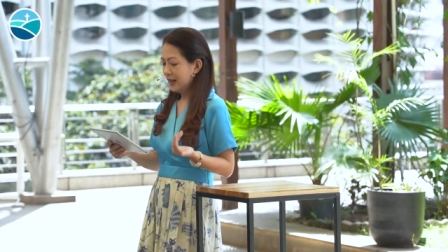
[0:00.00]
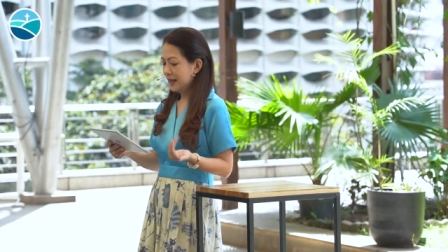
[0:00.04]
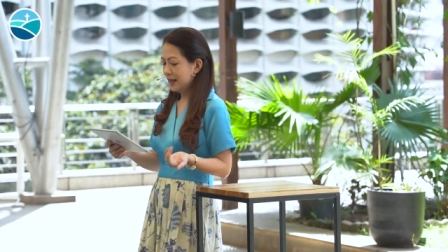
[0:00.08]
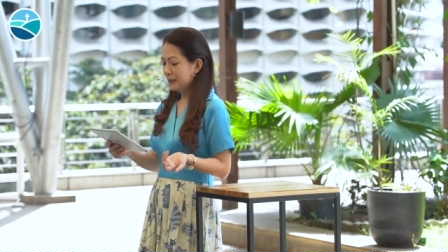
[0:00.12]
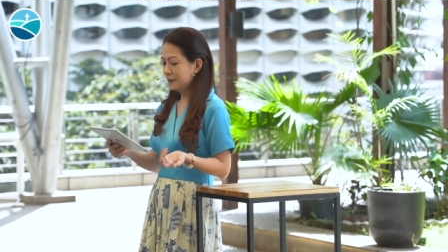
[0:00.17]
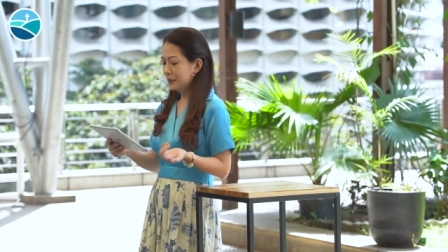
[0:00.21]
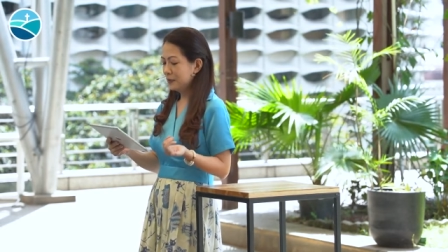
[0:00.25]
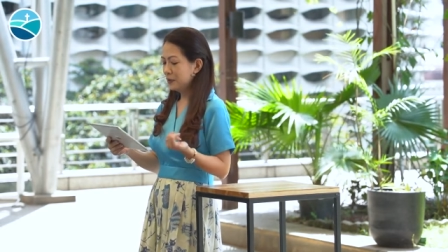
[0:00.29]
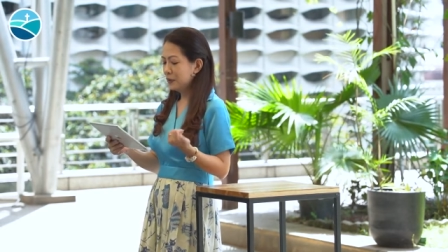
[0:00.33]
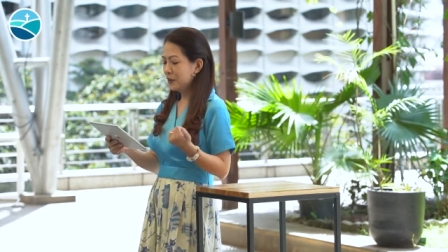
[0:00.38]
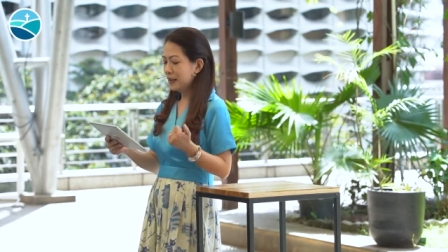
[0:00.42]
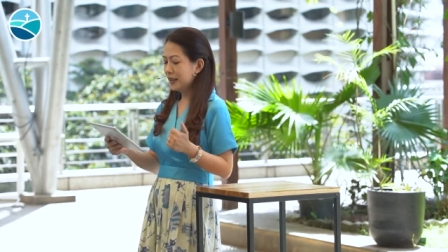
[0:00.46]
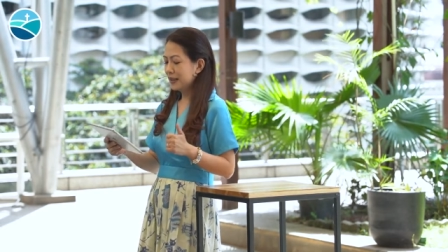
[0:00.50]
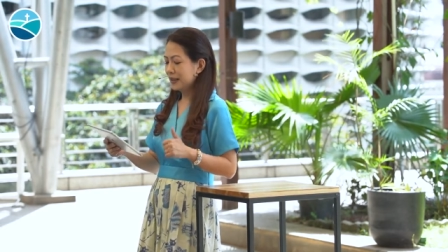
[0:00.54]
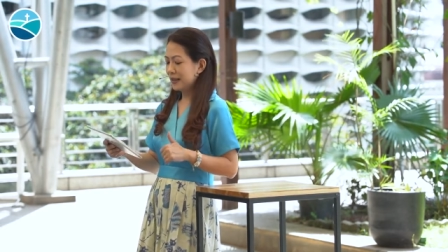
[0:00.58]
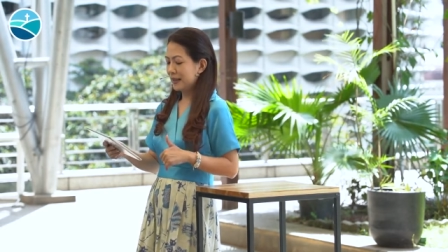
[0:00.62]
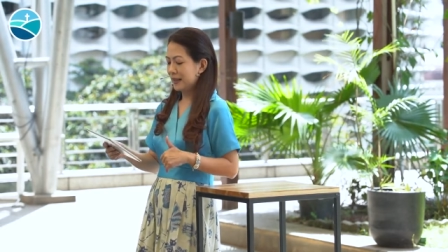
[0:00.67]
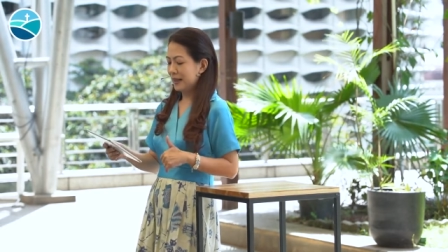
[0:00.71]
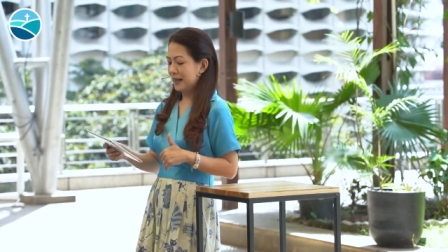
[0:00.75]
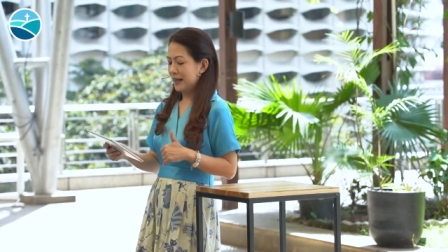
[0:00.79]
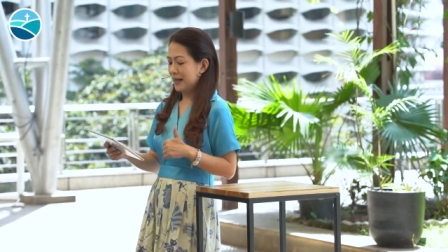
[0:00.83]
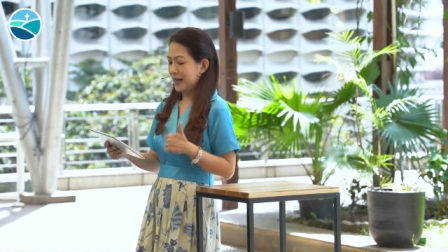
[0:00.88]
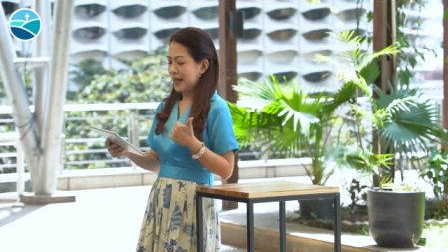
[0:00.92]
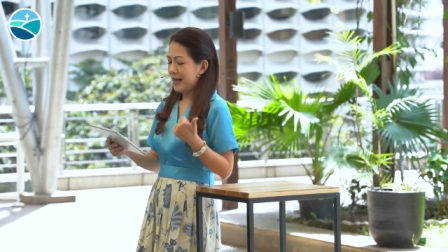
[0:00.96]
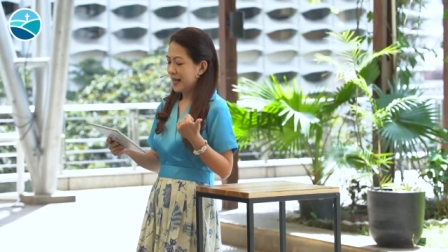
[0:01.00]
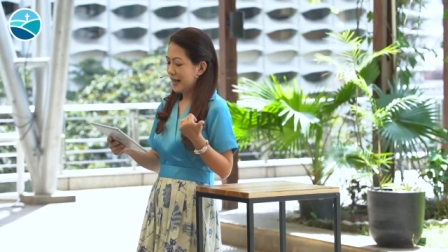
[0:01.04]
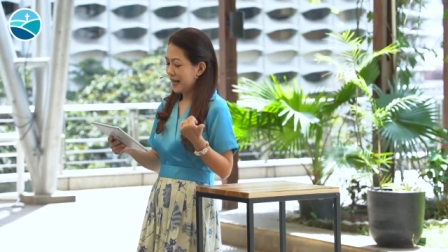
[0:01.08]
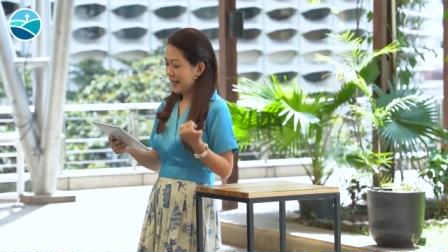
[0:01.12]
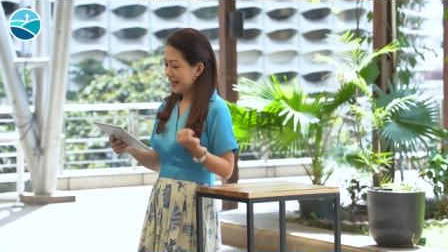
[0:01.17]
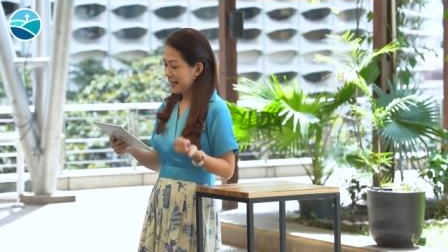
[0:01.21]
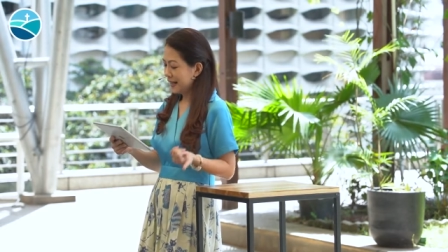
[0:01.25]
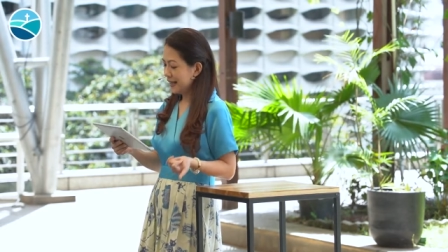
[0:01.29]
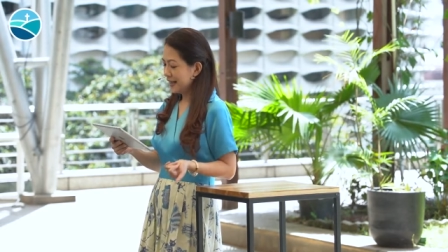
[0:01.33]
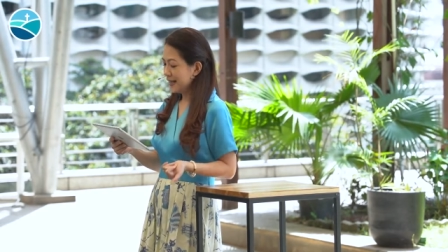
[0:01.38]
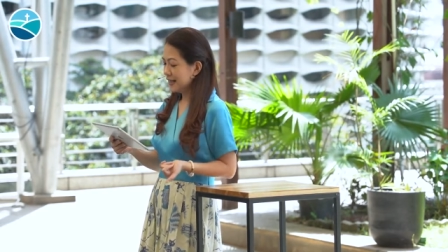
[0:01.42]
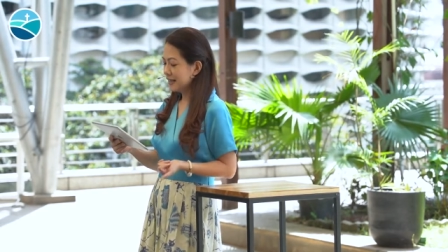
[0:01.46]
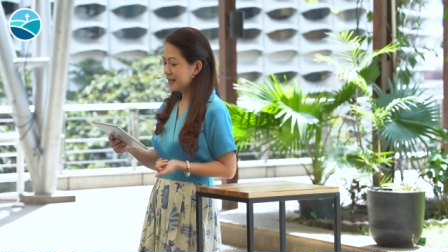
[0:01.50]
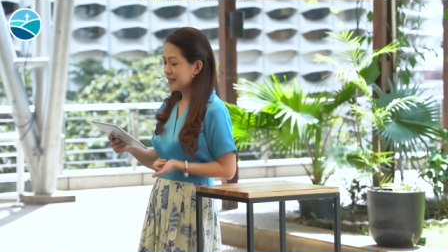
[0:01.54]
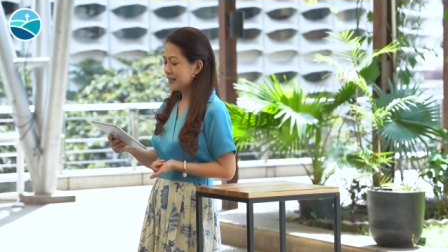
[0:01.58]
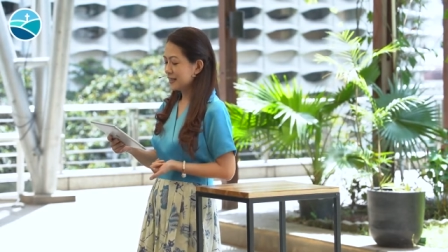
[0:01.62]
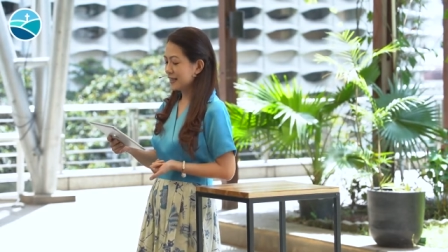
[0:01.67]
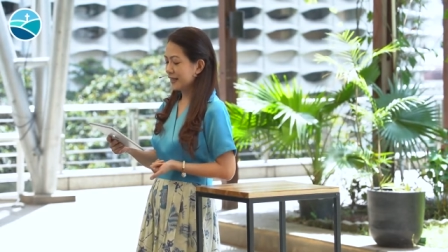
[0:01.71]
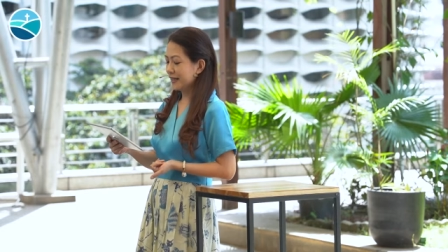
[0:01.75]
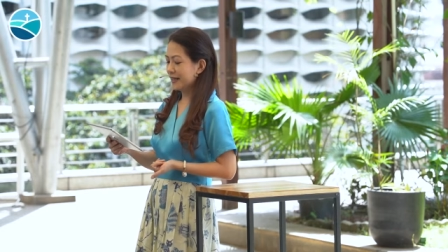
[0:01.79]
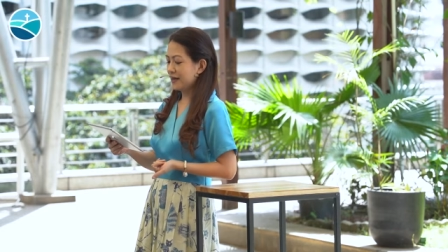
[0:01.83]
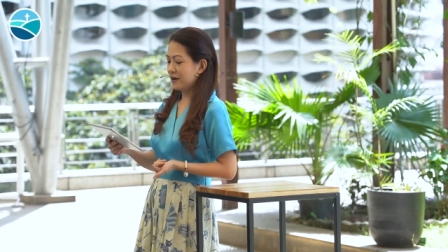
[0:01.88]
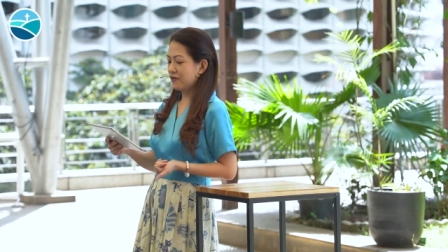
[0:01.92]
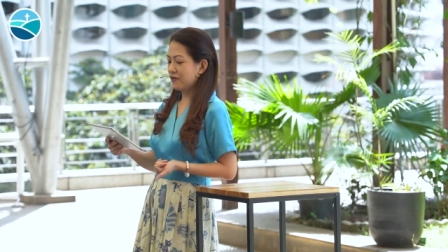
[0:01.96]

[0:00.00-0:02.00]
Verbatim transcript: Number one, easily